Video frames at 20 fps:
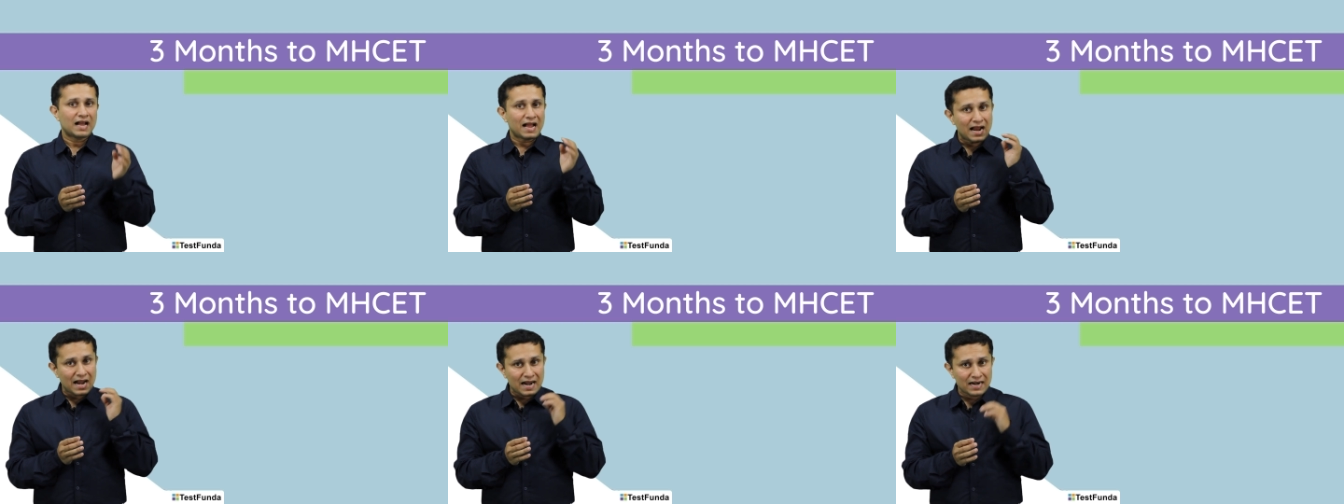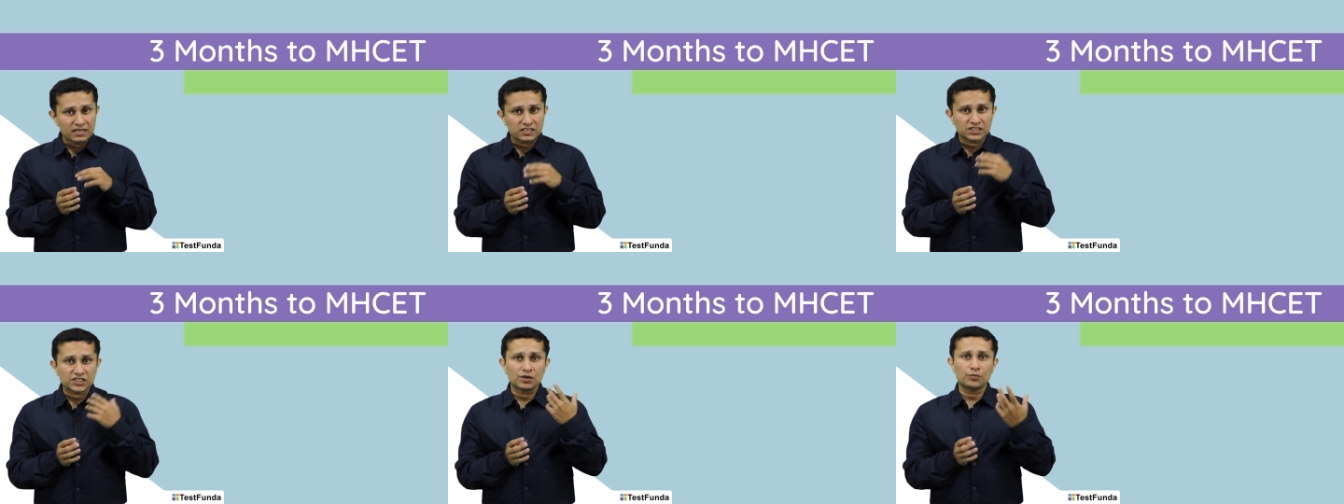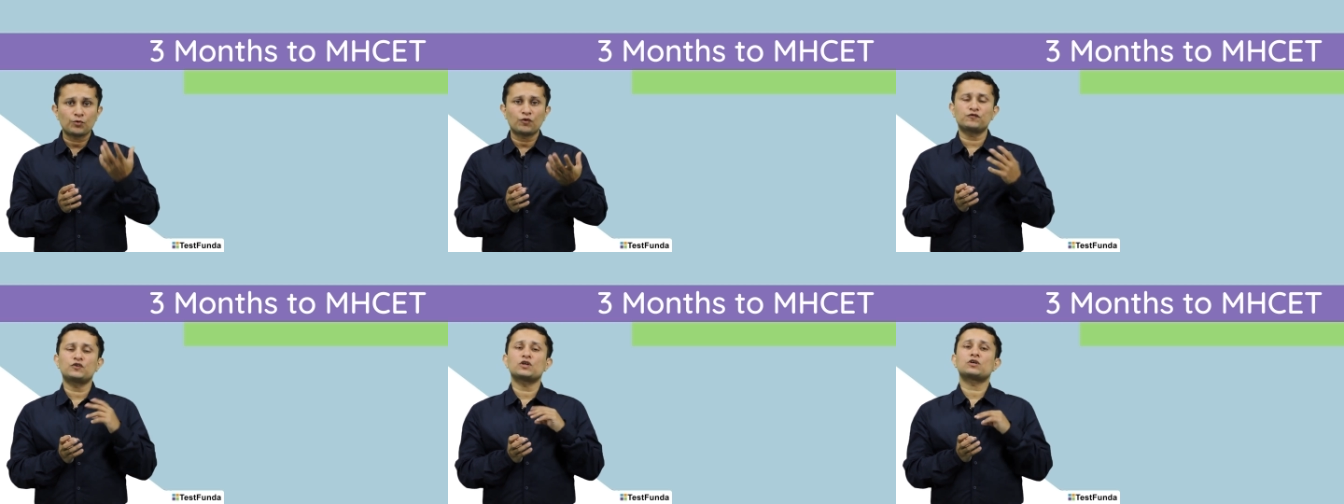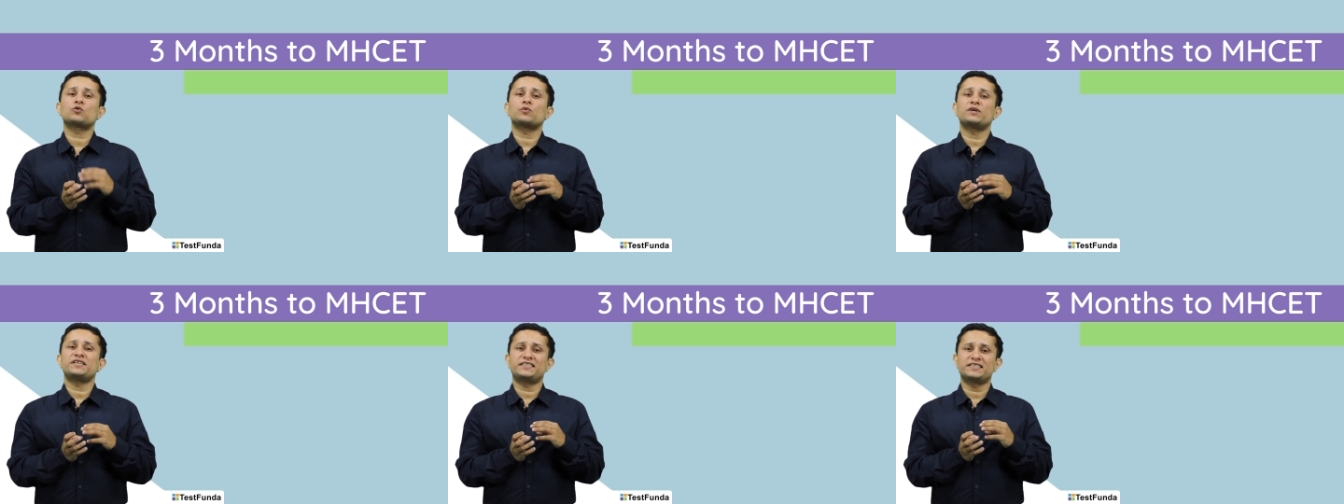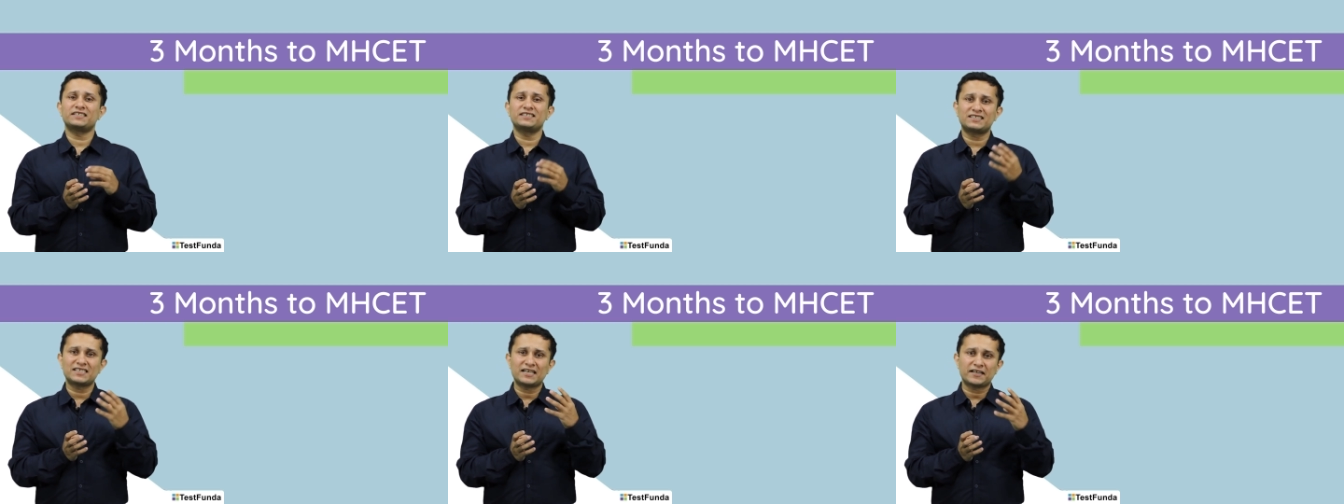And some of the
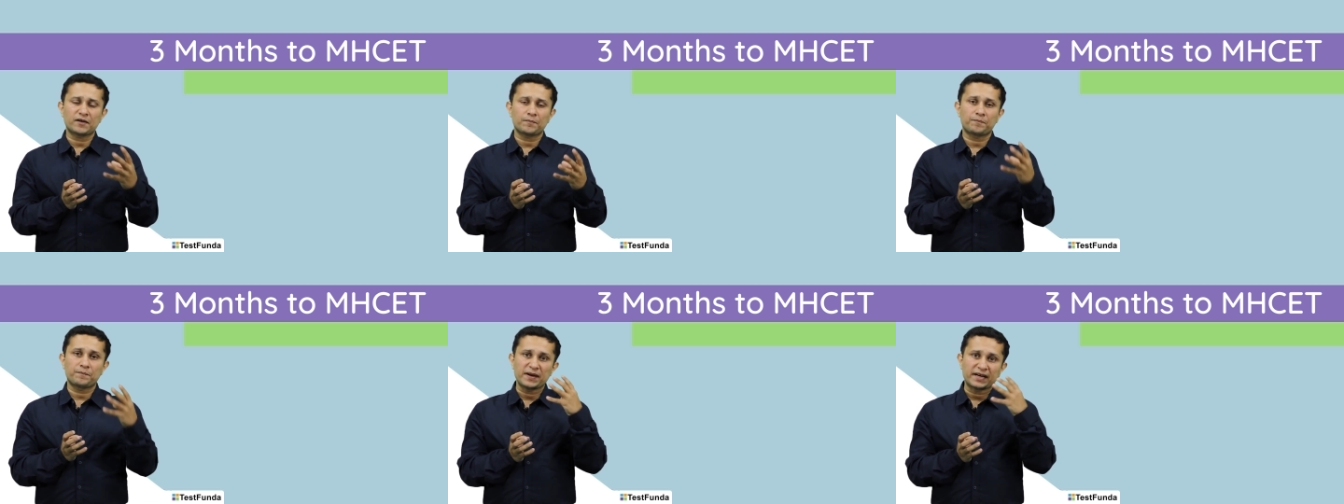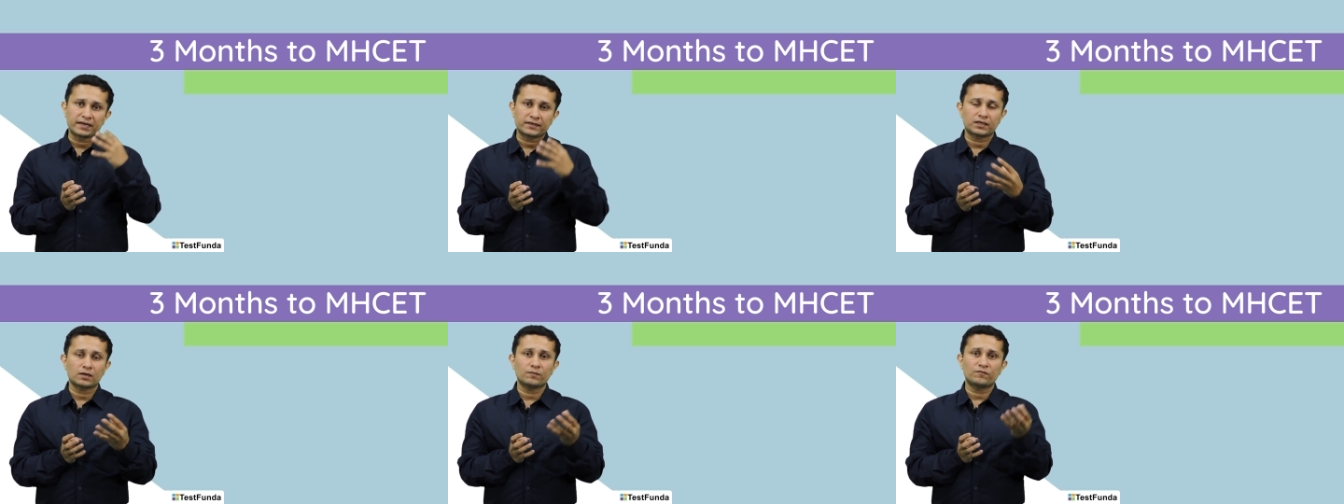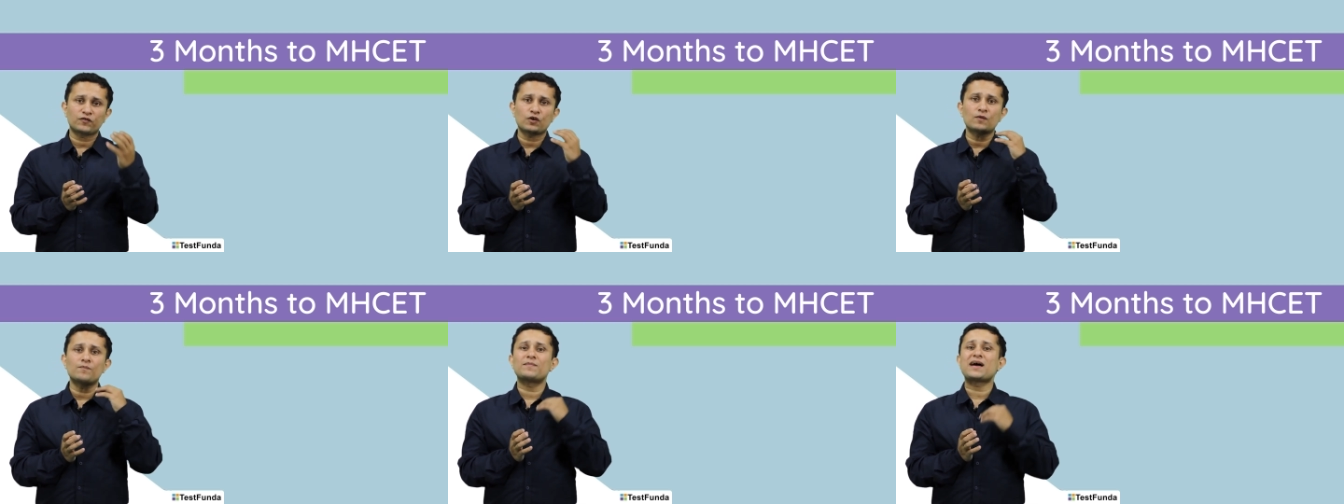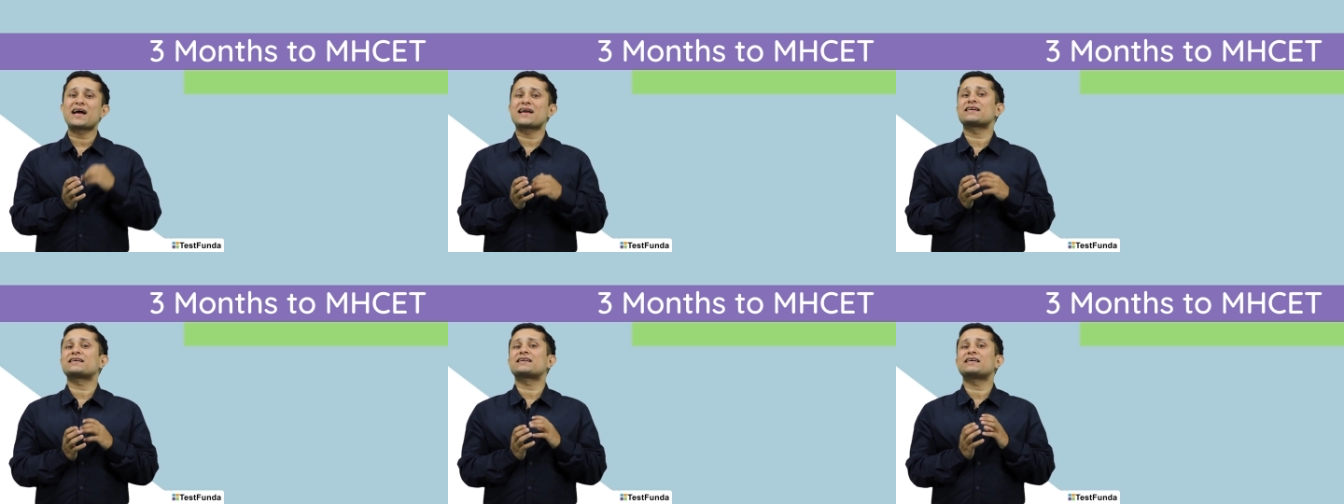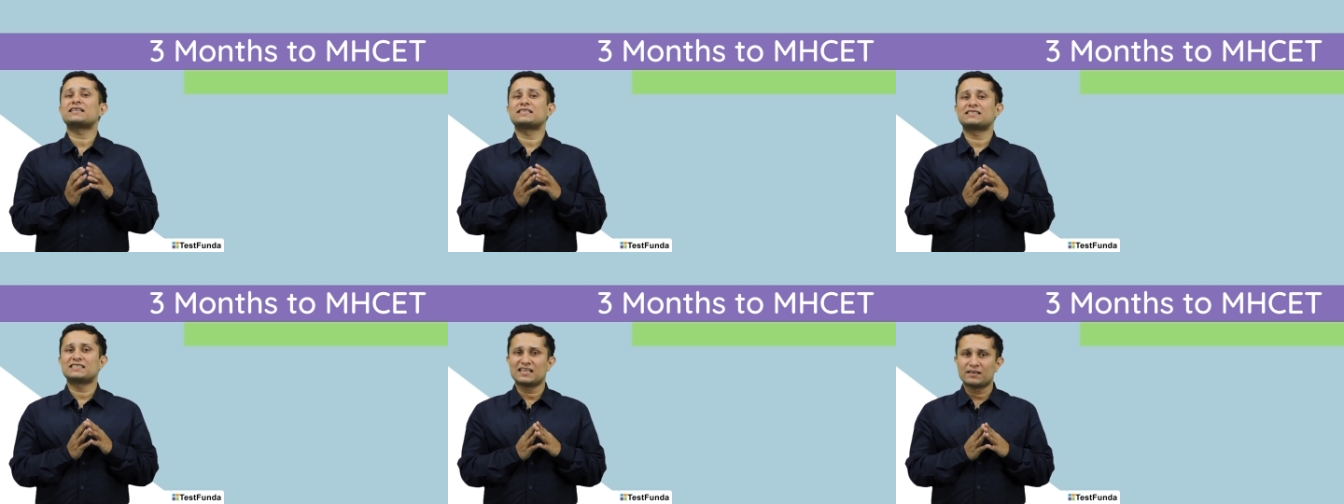questions that are picked up from bank
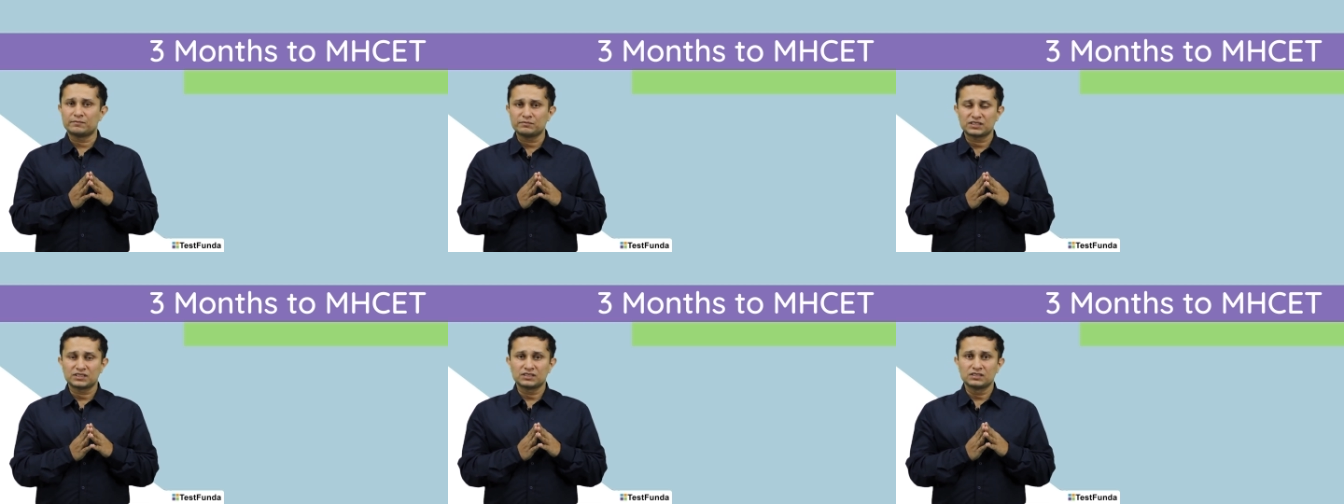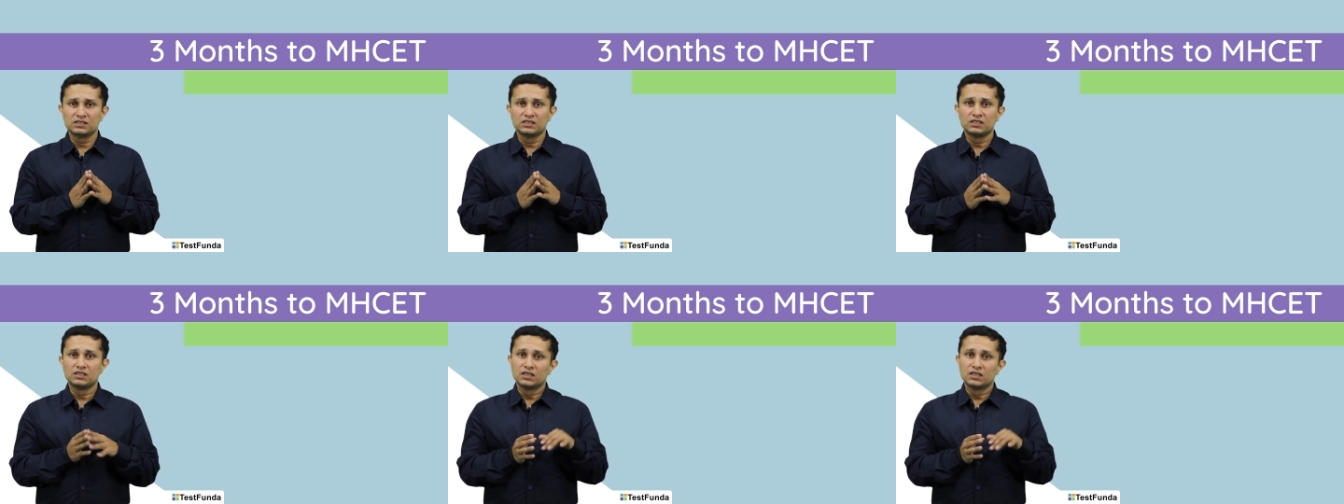exams